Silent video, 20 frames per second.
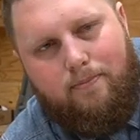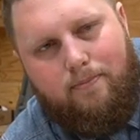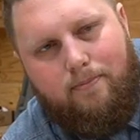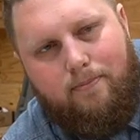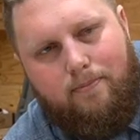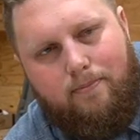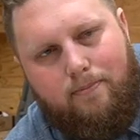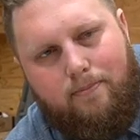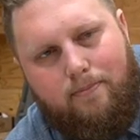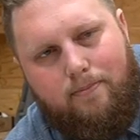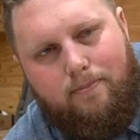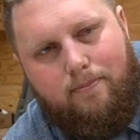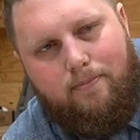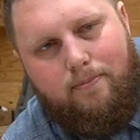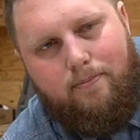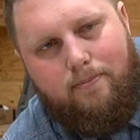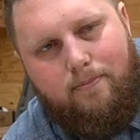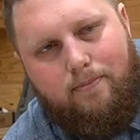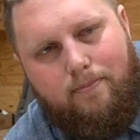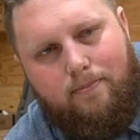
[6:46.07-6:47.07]
pieces at
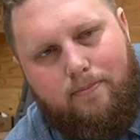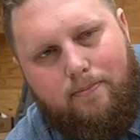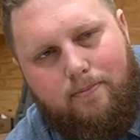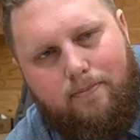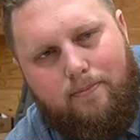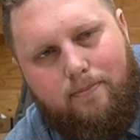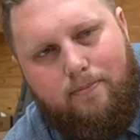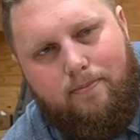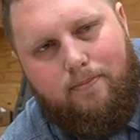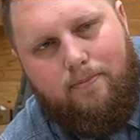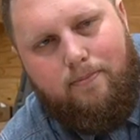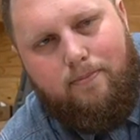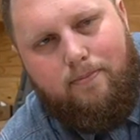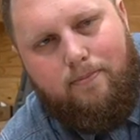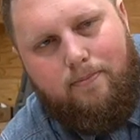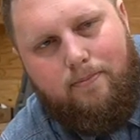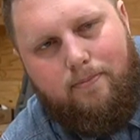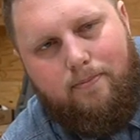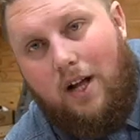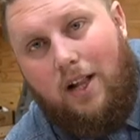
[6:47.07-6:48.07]
a time,
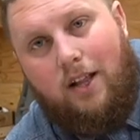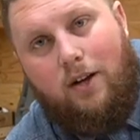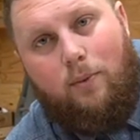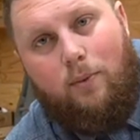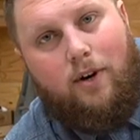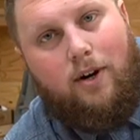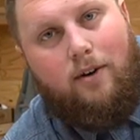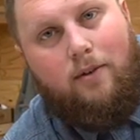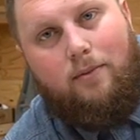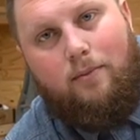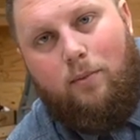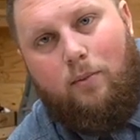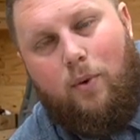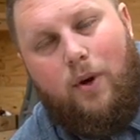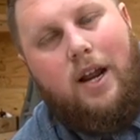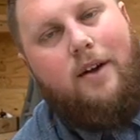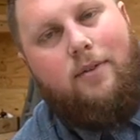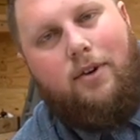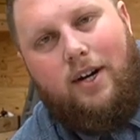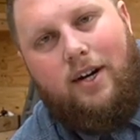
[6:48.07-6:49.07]
one wallet, one
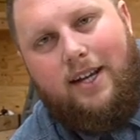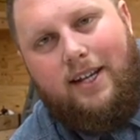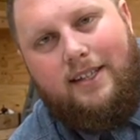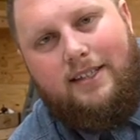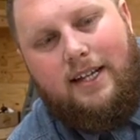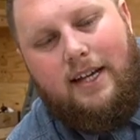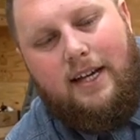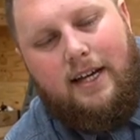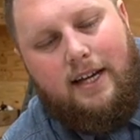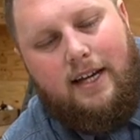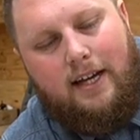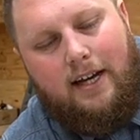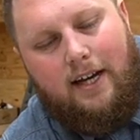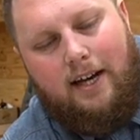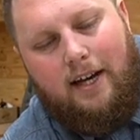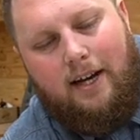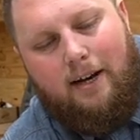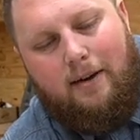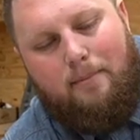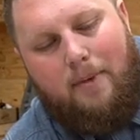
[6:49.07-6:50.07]
whatever it is.
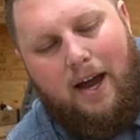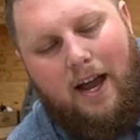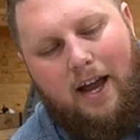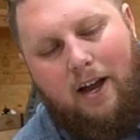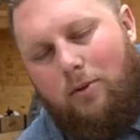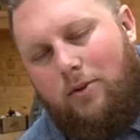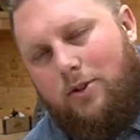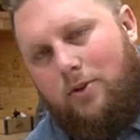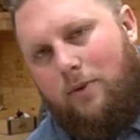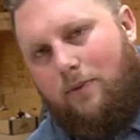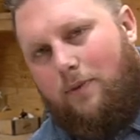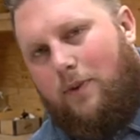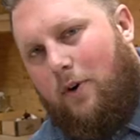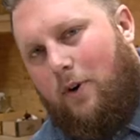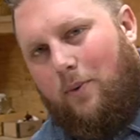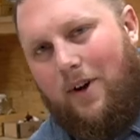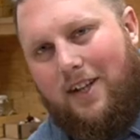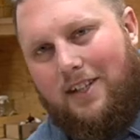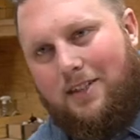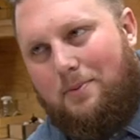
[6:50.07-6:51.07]
Um, I always refer
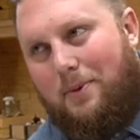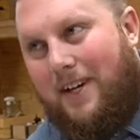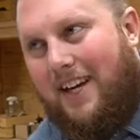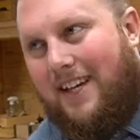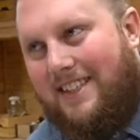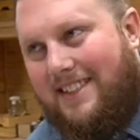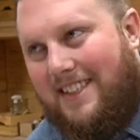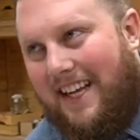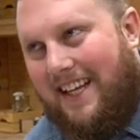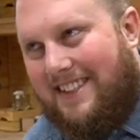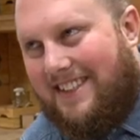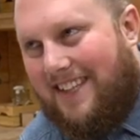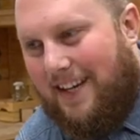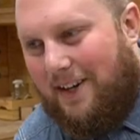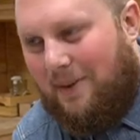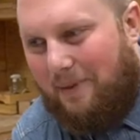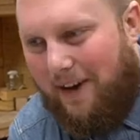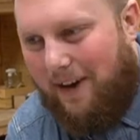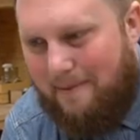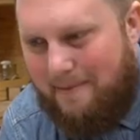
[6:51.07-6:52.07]
to wallets because that's
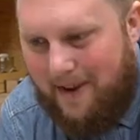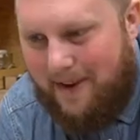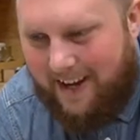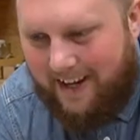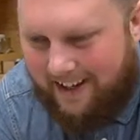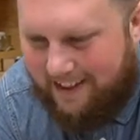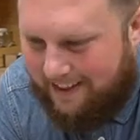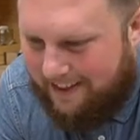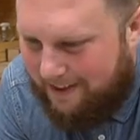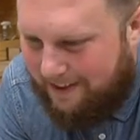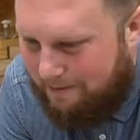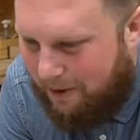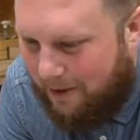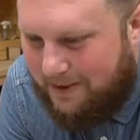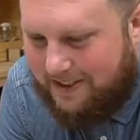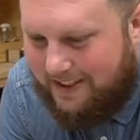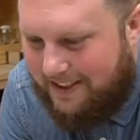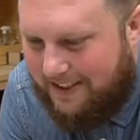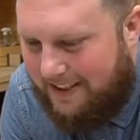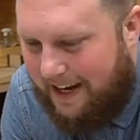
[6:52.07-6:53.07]
like what I make
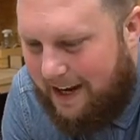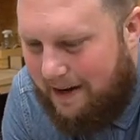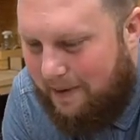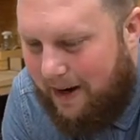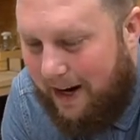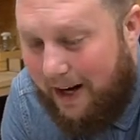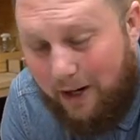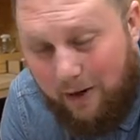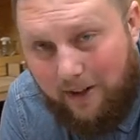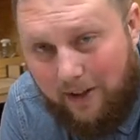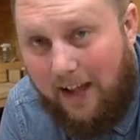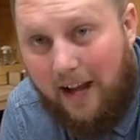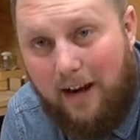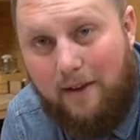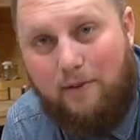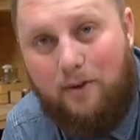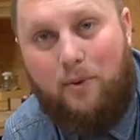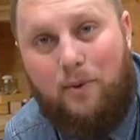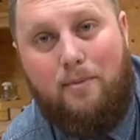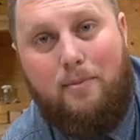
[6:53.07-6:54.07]
most of the time. But I know a lot
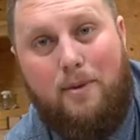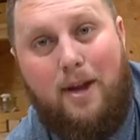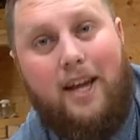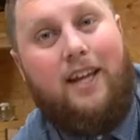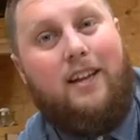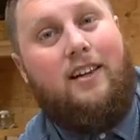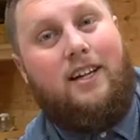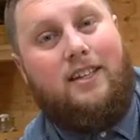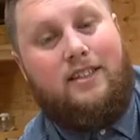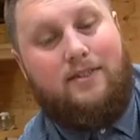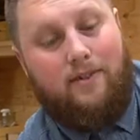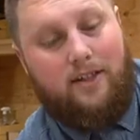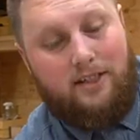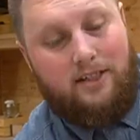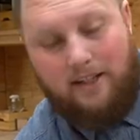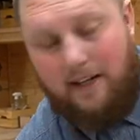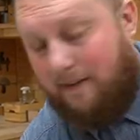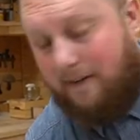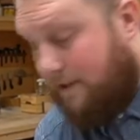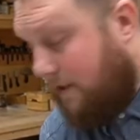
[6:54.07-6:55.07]
of you were making lots of other
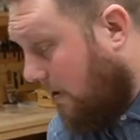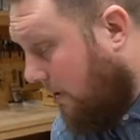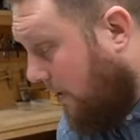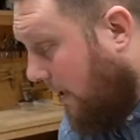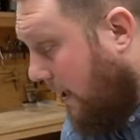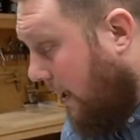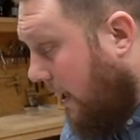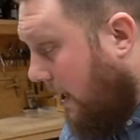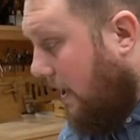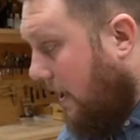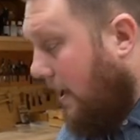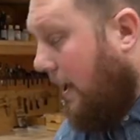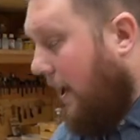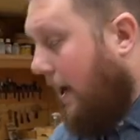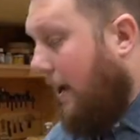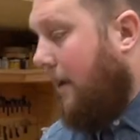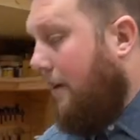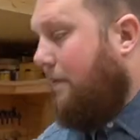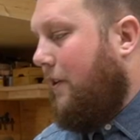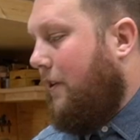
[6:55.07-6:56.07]
stuff. So
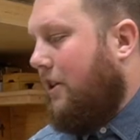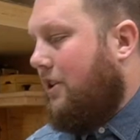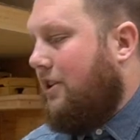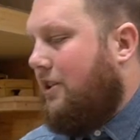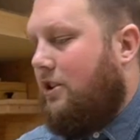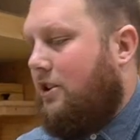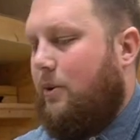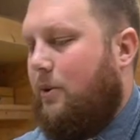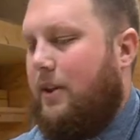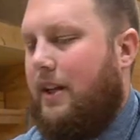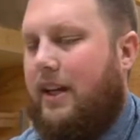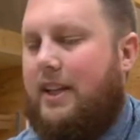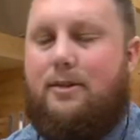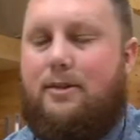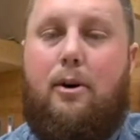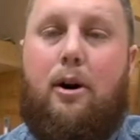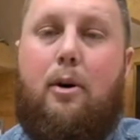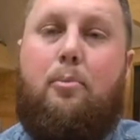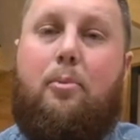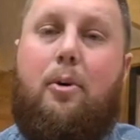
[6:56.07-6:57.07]
uh, if you're just doing like
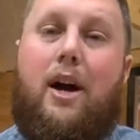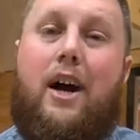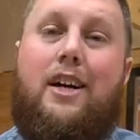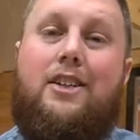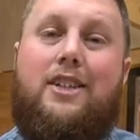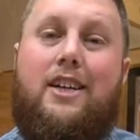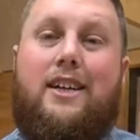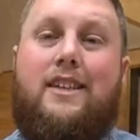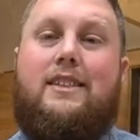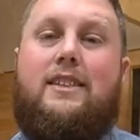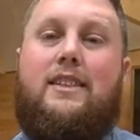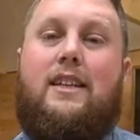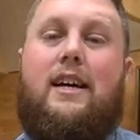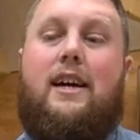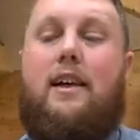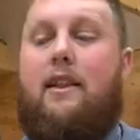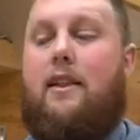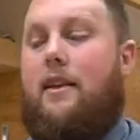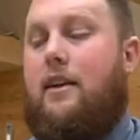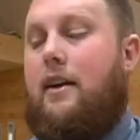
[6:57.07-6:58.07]
small projects,
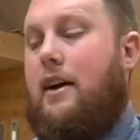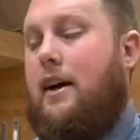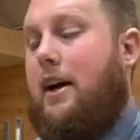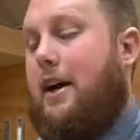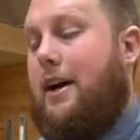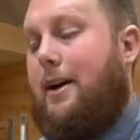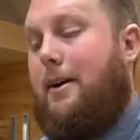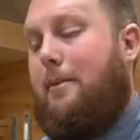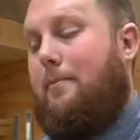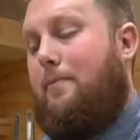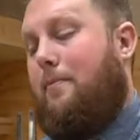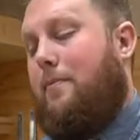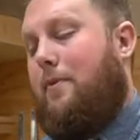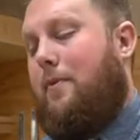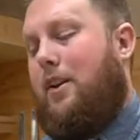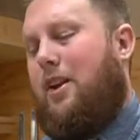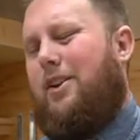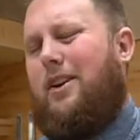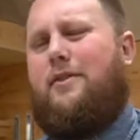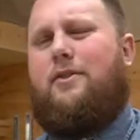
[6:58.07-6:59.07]
um,
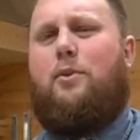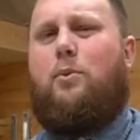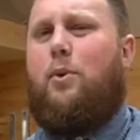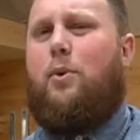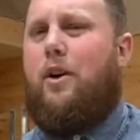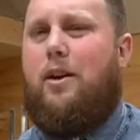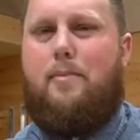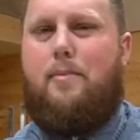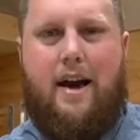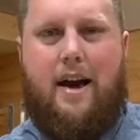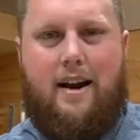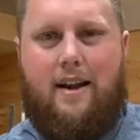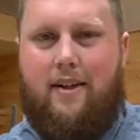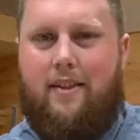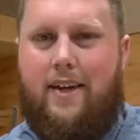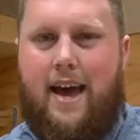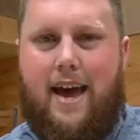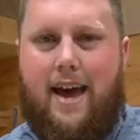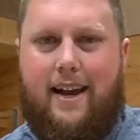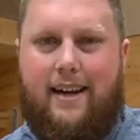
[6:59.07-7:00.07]
you don't have to worry about
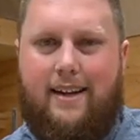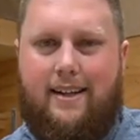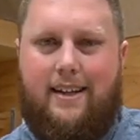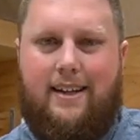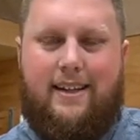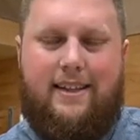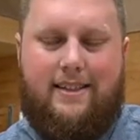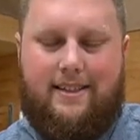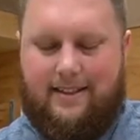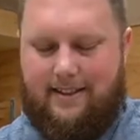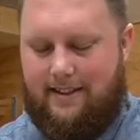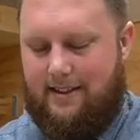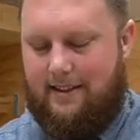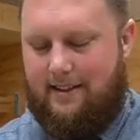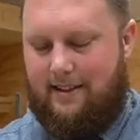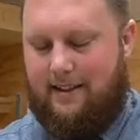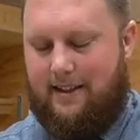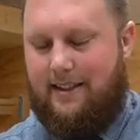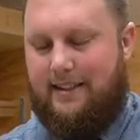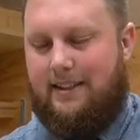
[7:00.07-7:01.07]
all that. It's,
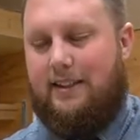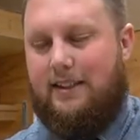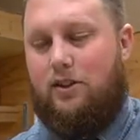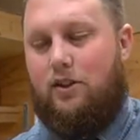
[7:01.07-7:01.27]
this is